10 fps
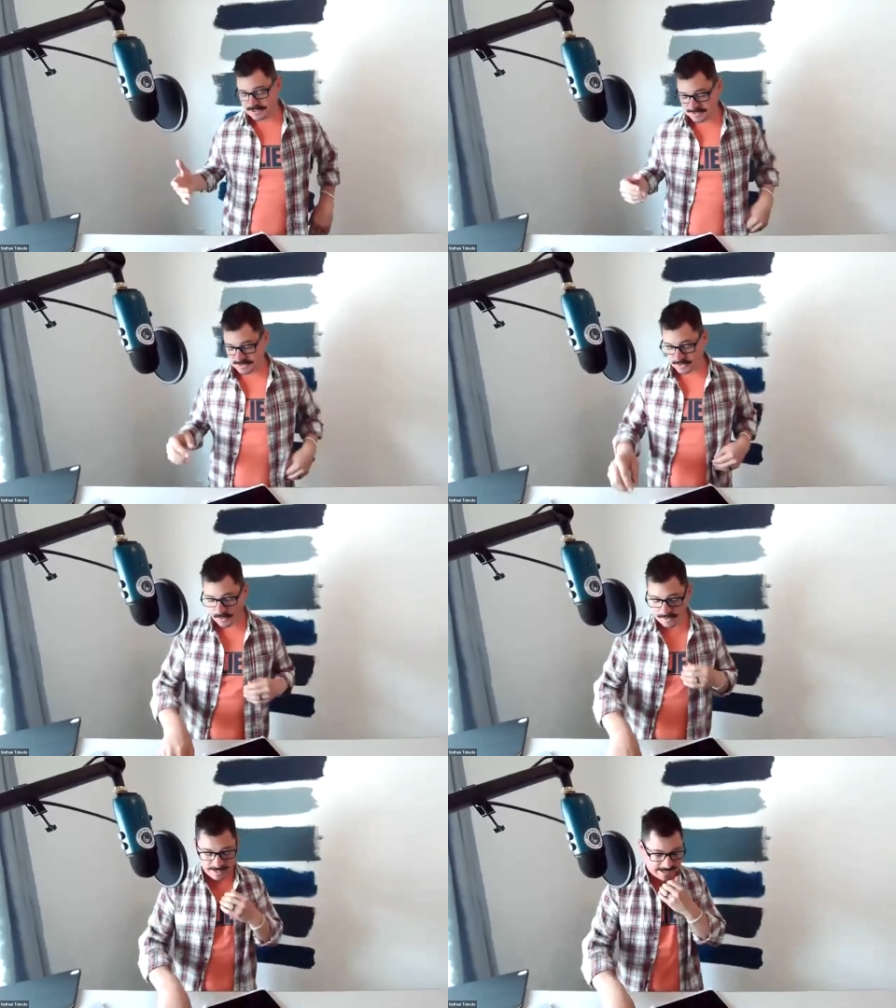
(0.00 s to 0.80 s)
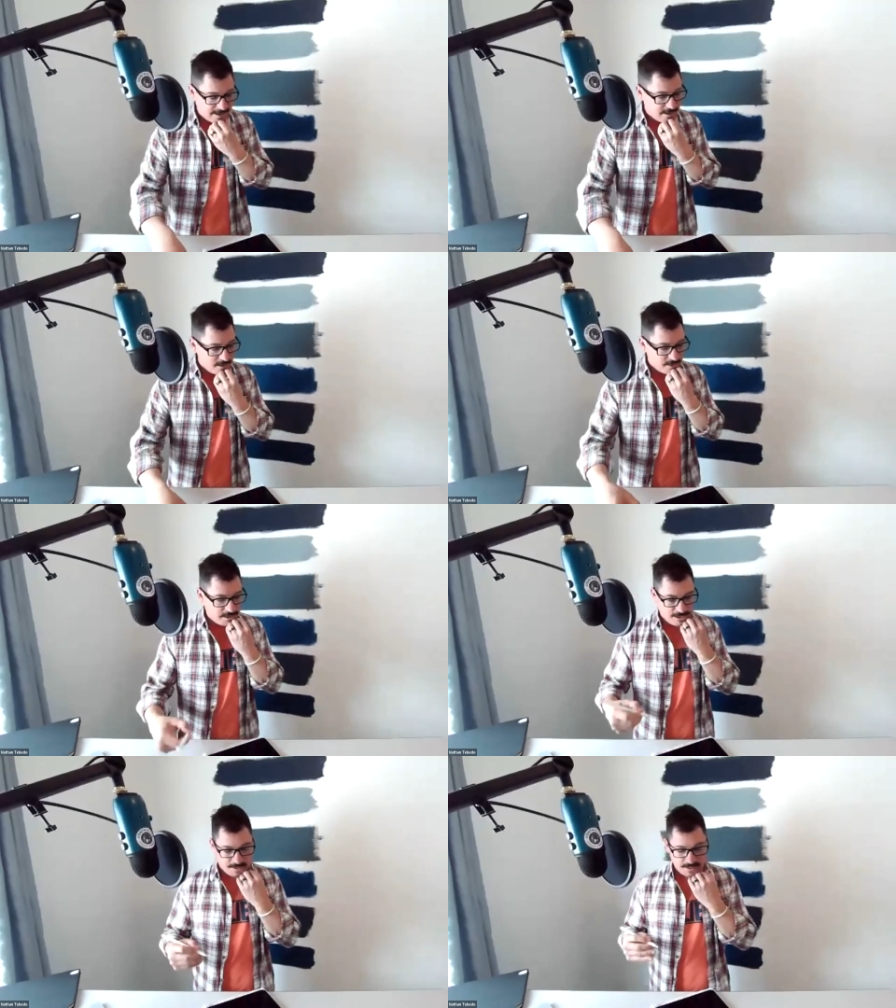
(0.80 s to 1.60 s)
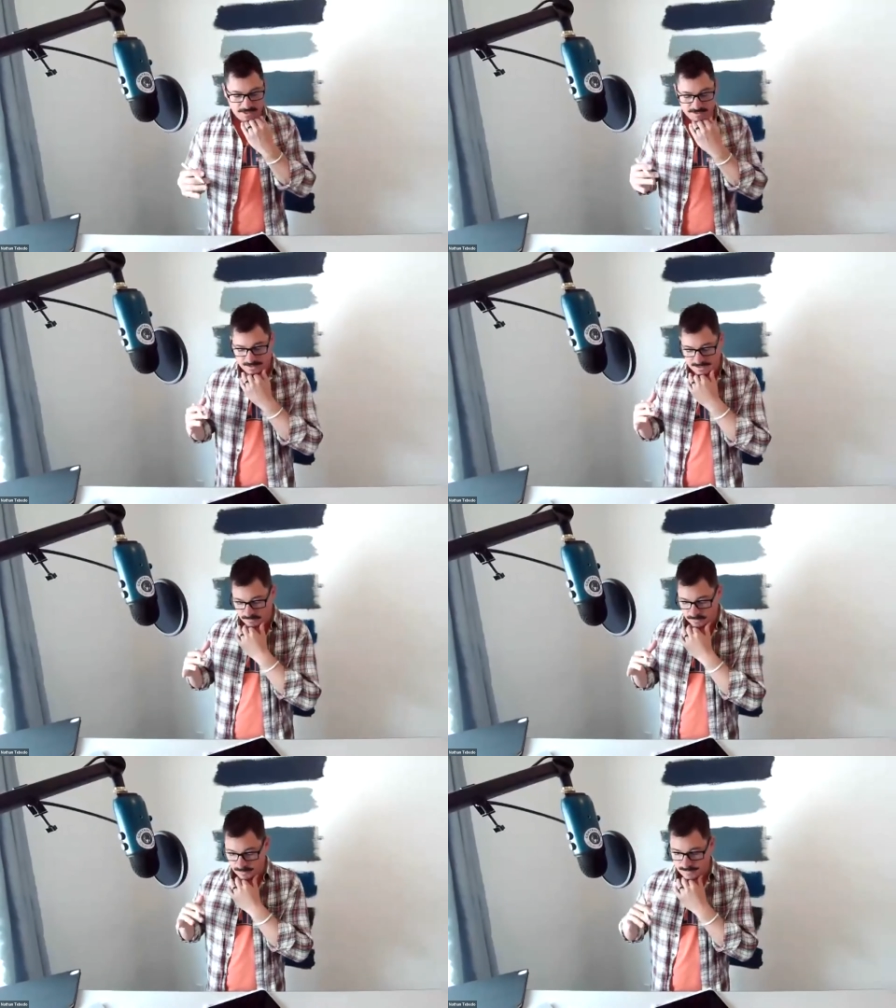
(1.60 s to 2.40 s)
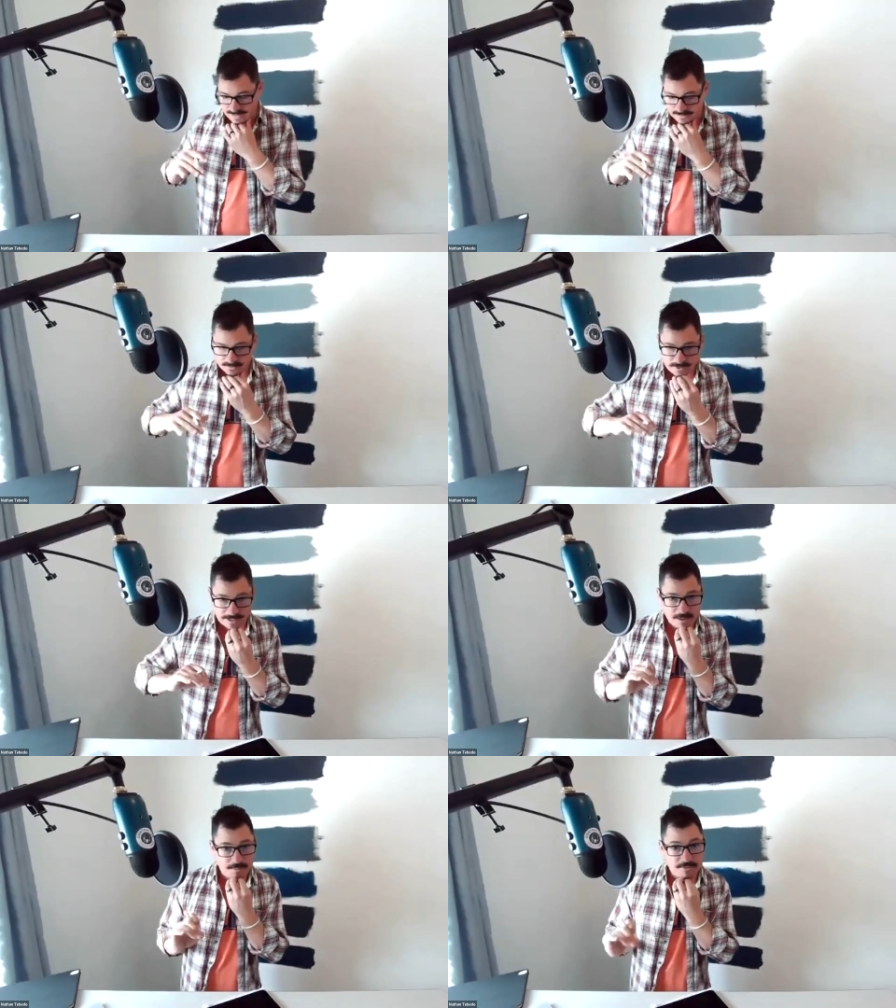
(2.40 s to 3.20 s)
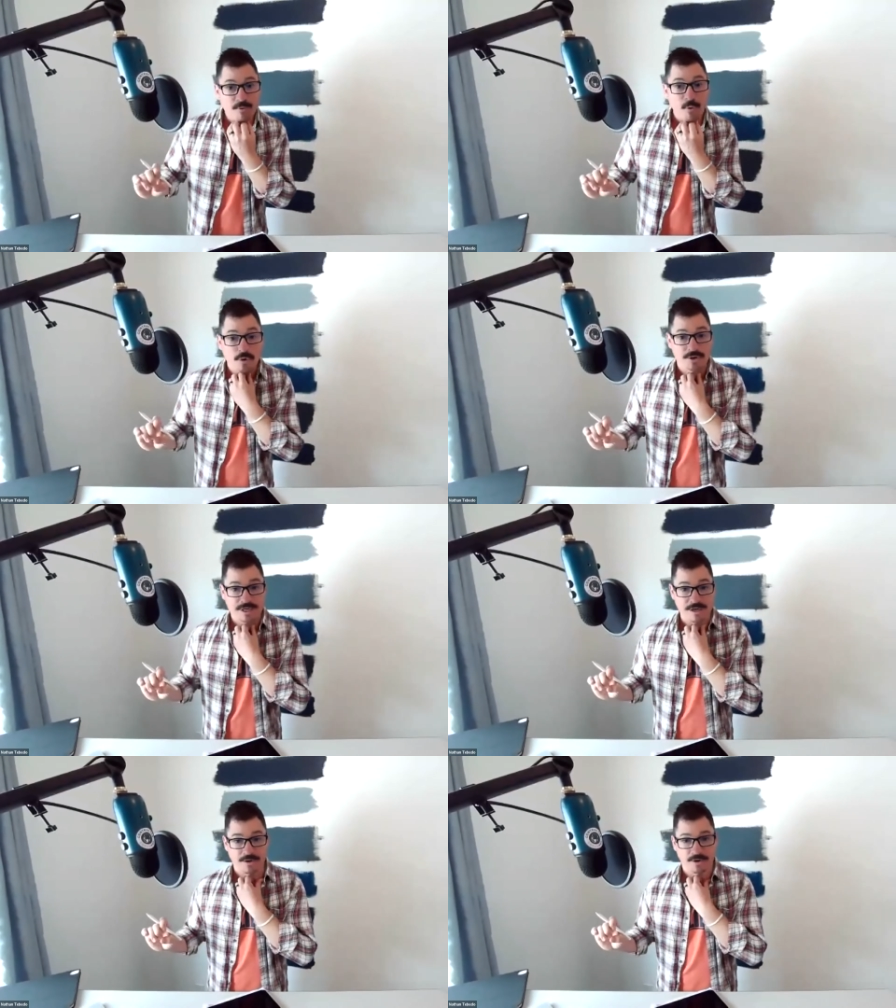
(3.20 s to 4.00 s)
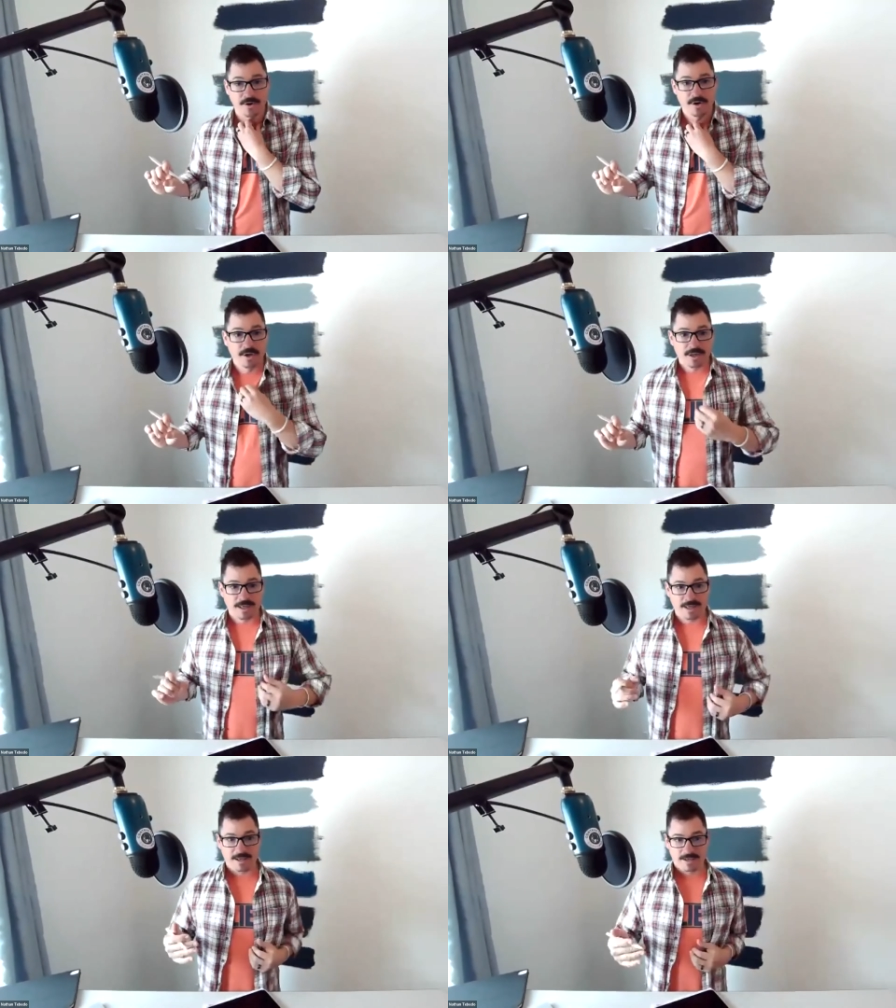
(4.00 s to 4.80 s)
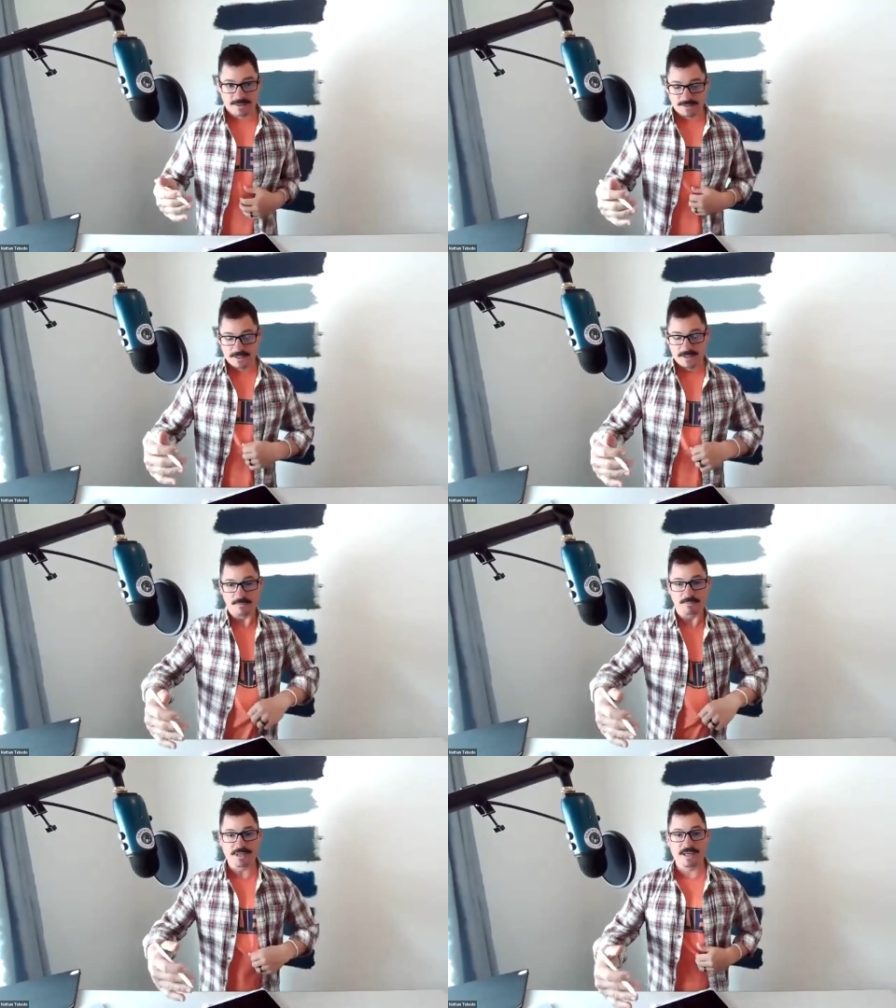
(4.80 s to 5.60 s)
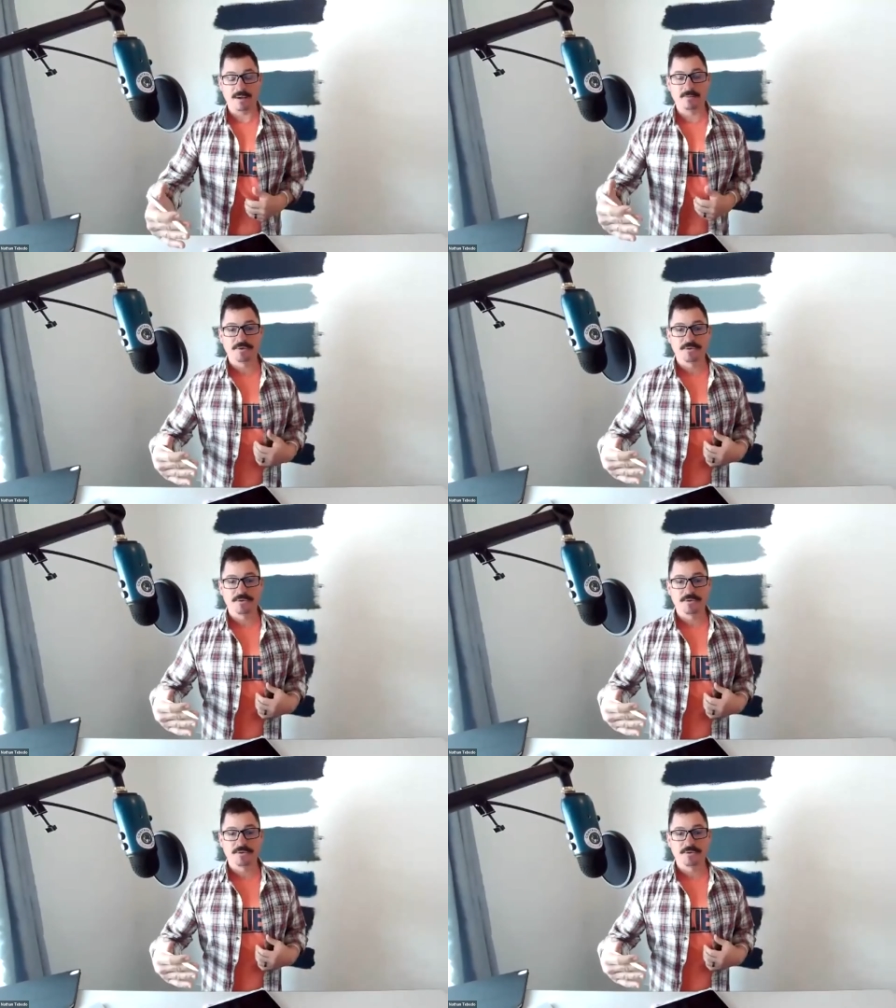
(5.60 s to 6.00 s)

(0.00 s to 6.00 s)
just, so like in where we at, like number 4 here is being able